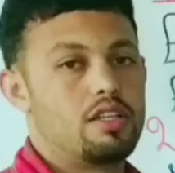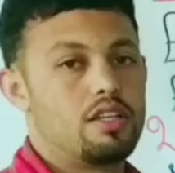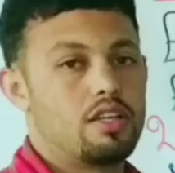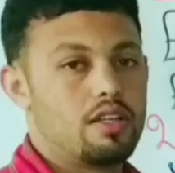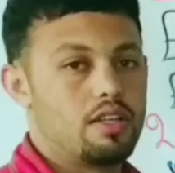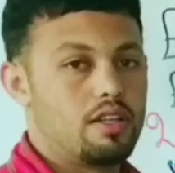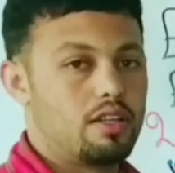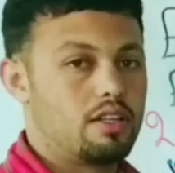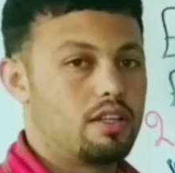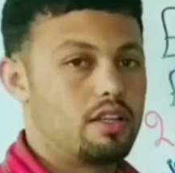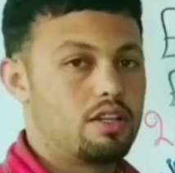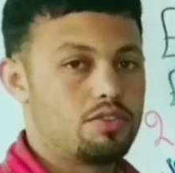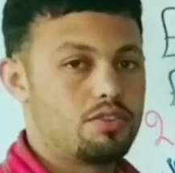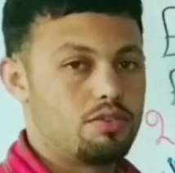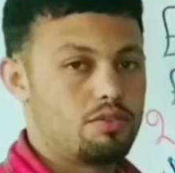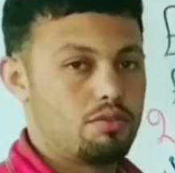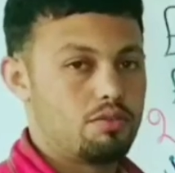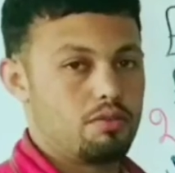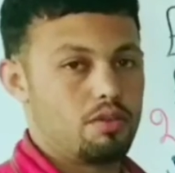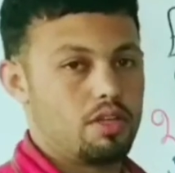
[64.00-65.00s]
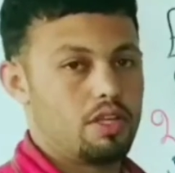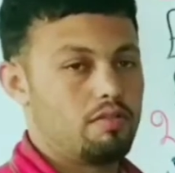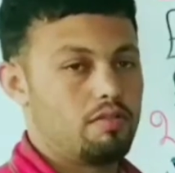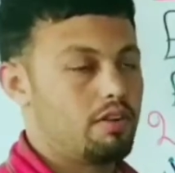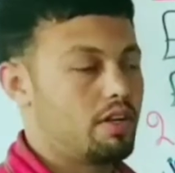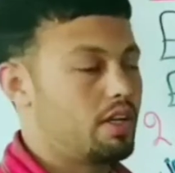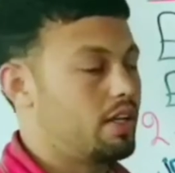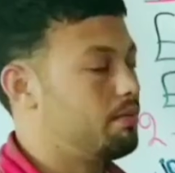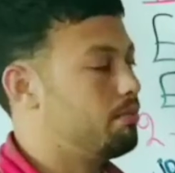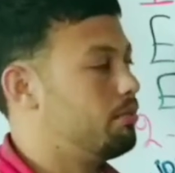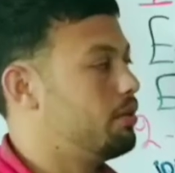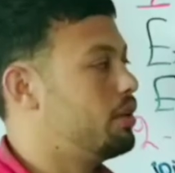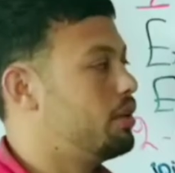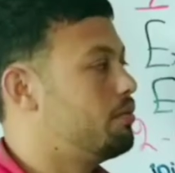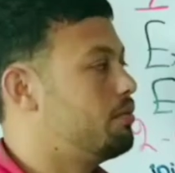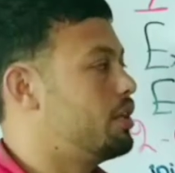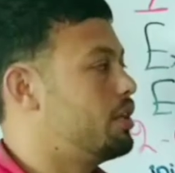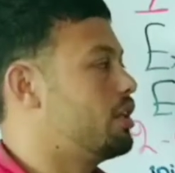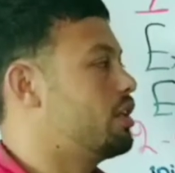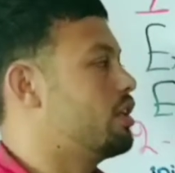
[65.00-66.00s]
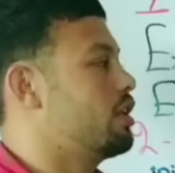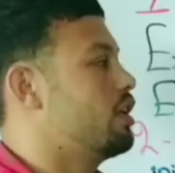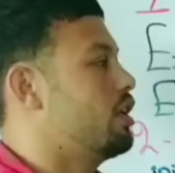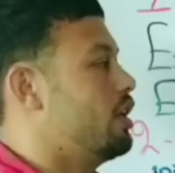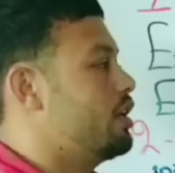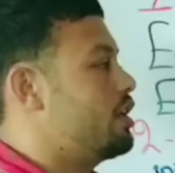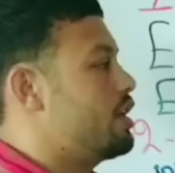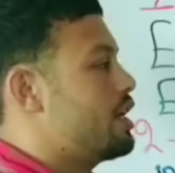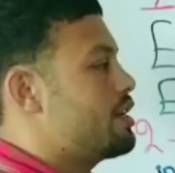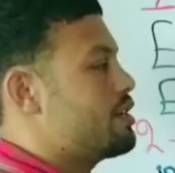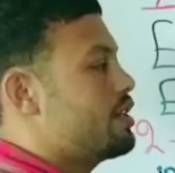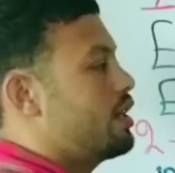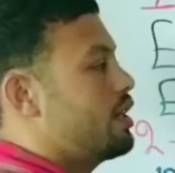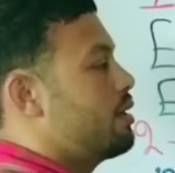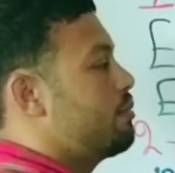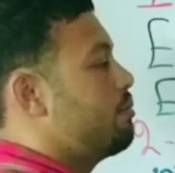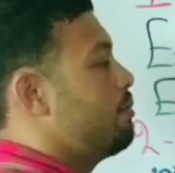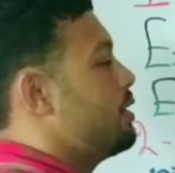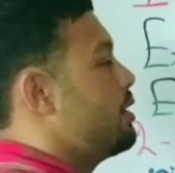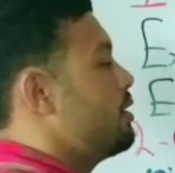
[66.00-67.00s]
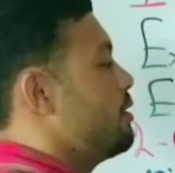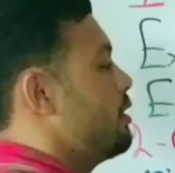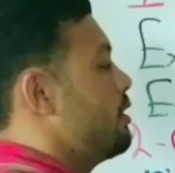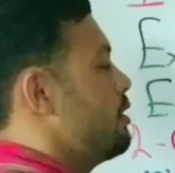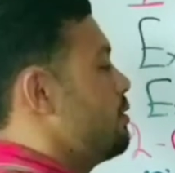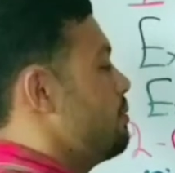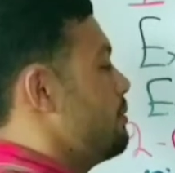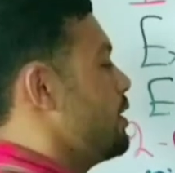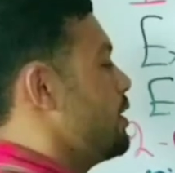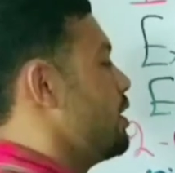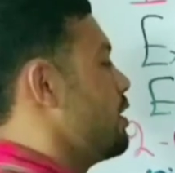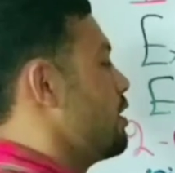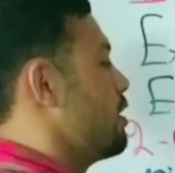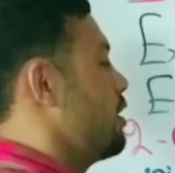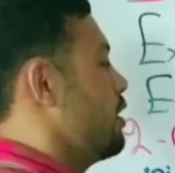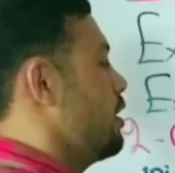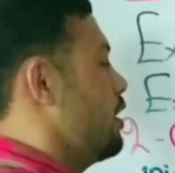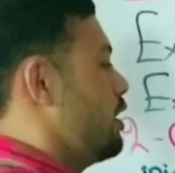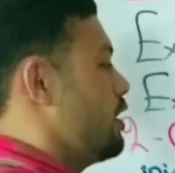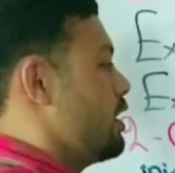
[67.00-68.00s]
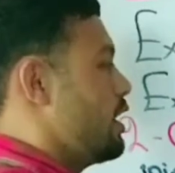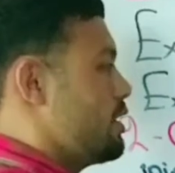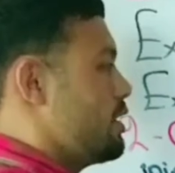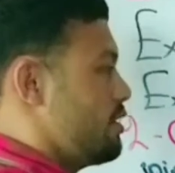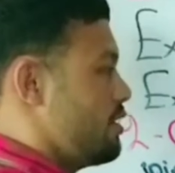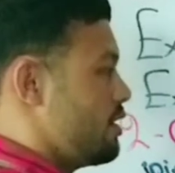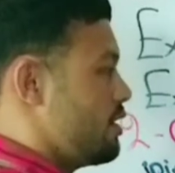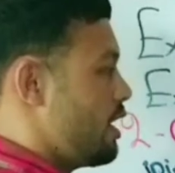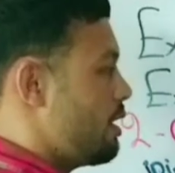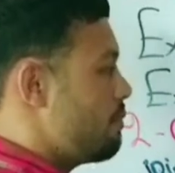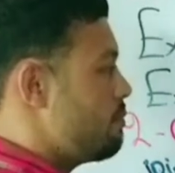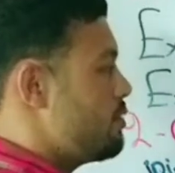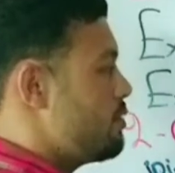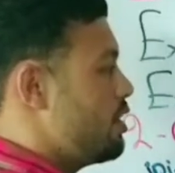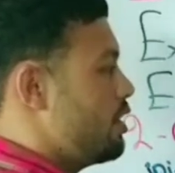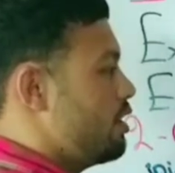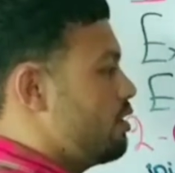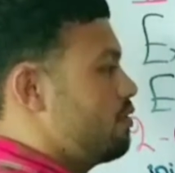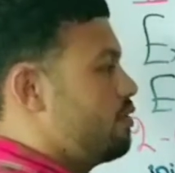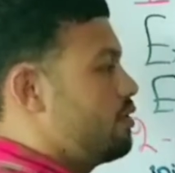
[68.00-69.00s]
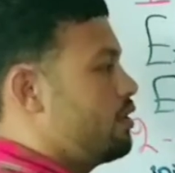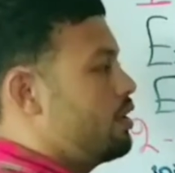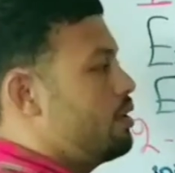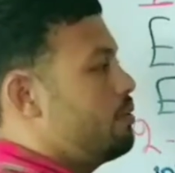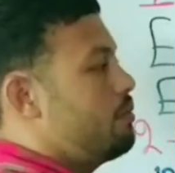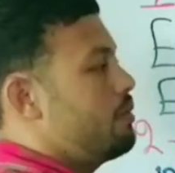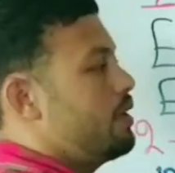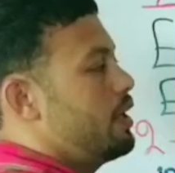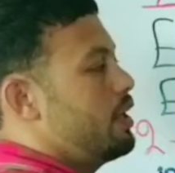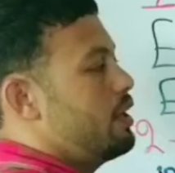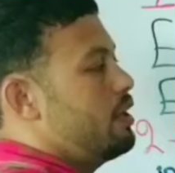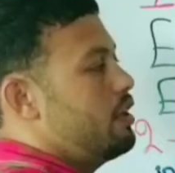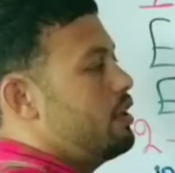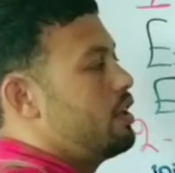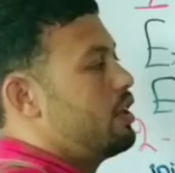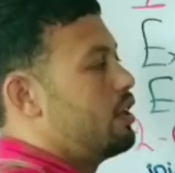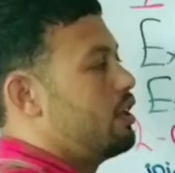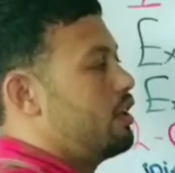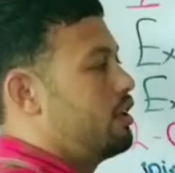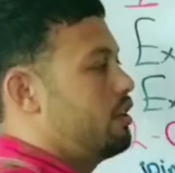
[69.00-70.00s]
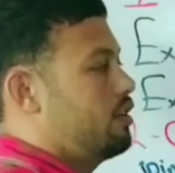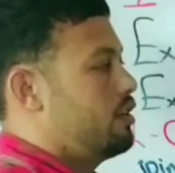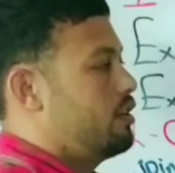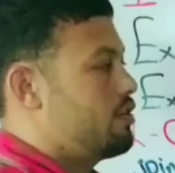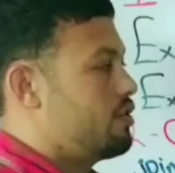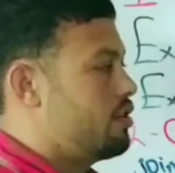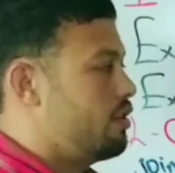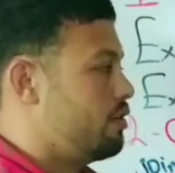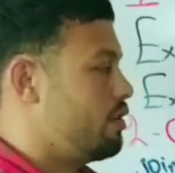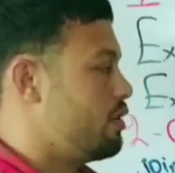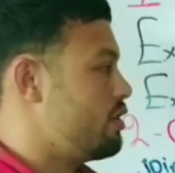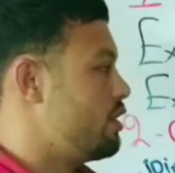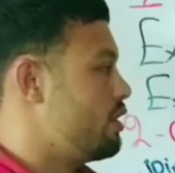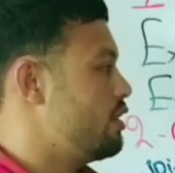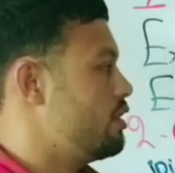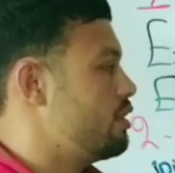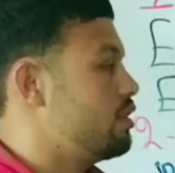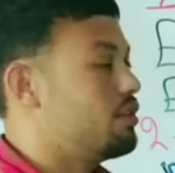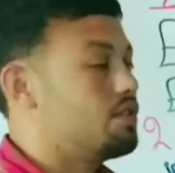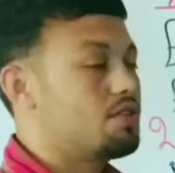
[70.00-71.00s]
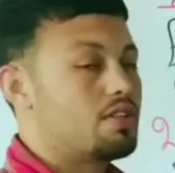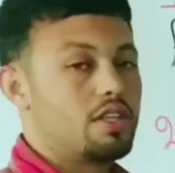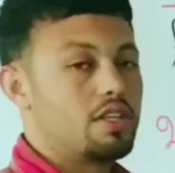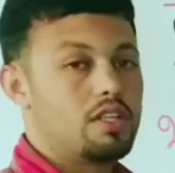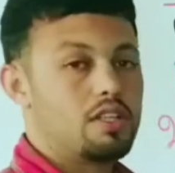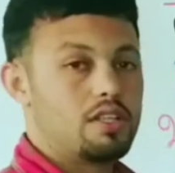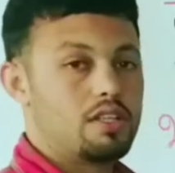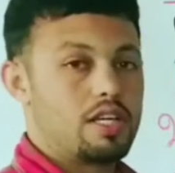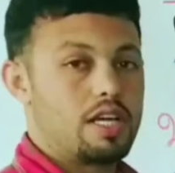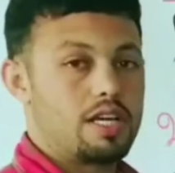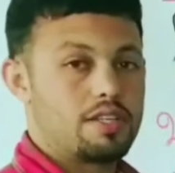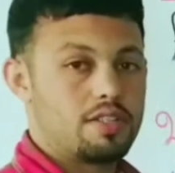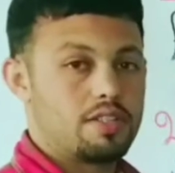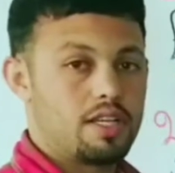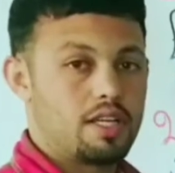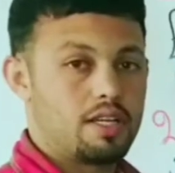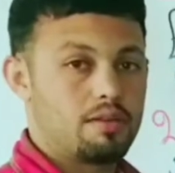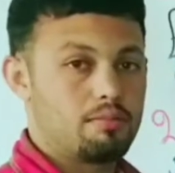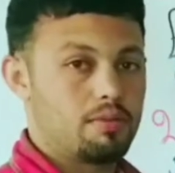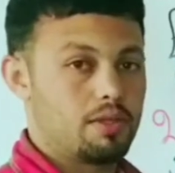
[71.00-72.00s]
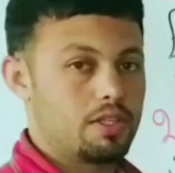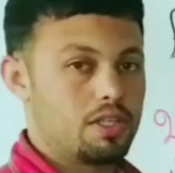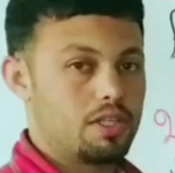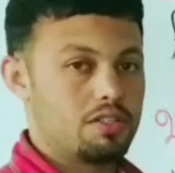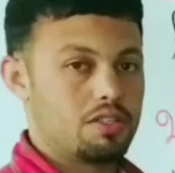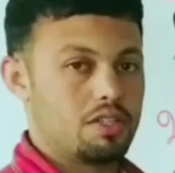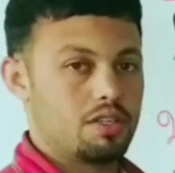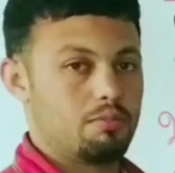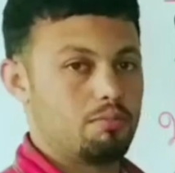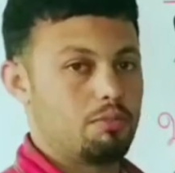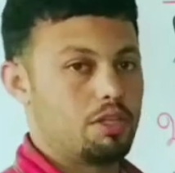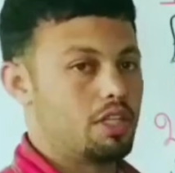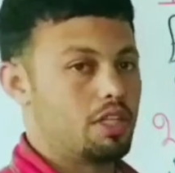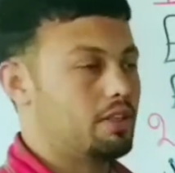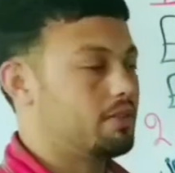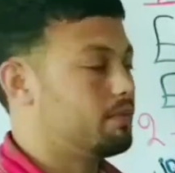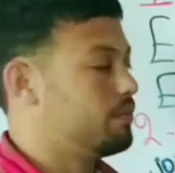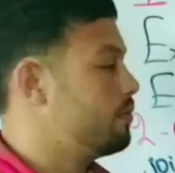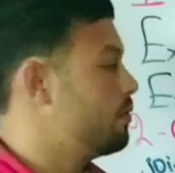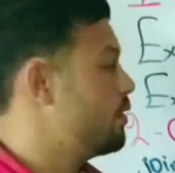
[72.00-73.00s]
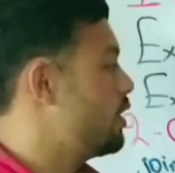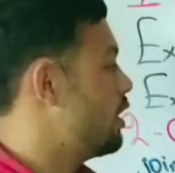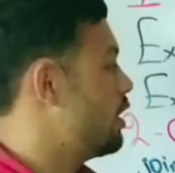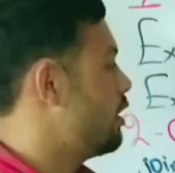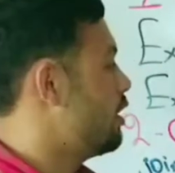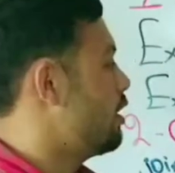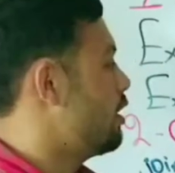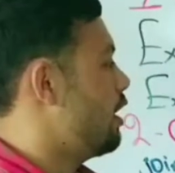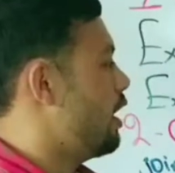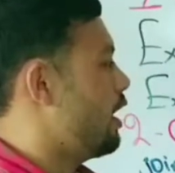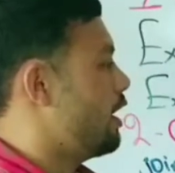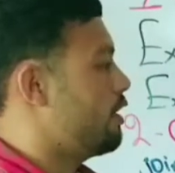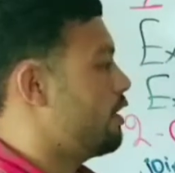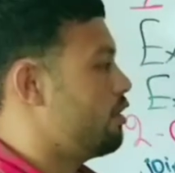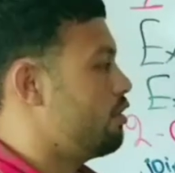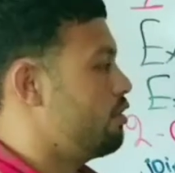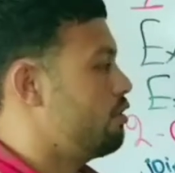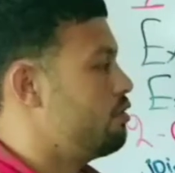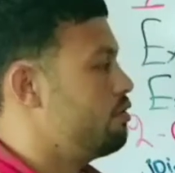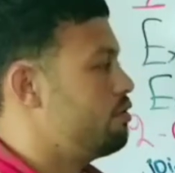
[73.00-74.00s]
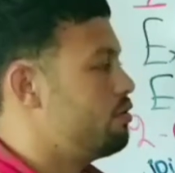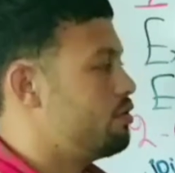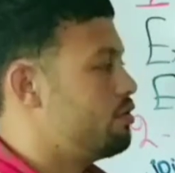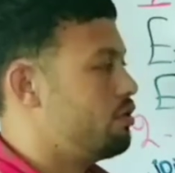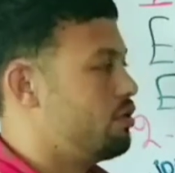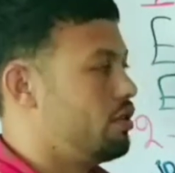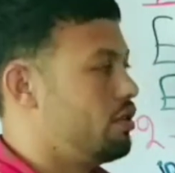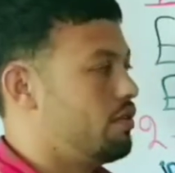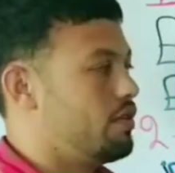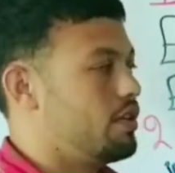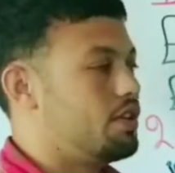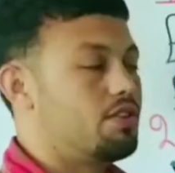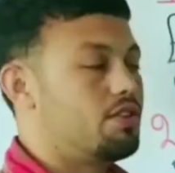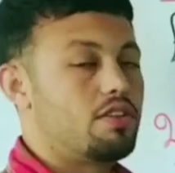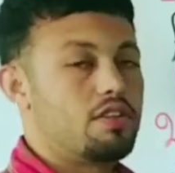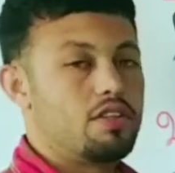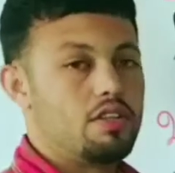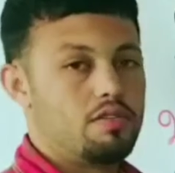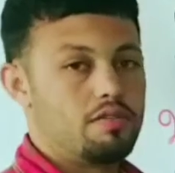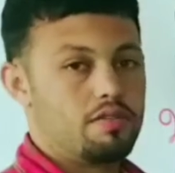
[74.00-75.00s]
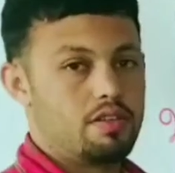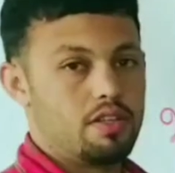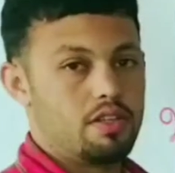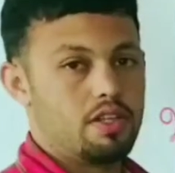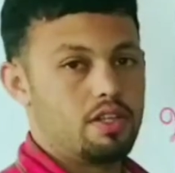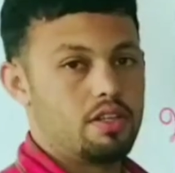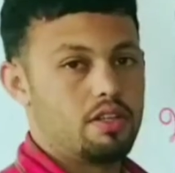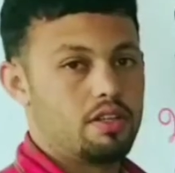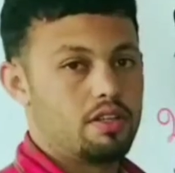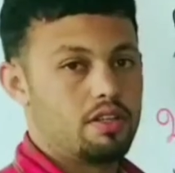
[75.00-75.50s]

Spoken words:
other clause to give a complete meaning. It has a complete meaning. It has a subject, verb, and the rest of the sentence, and it has a complete meaning. I go to university every day.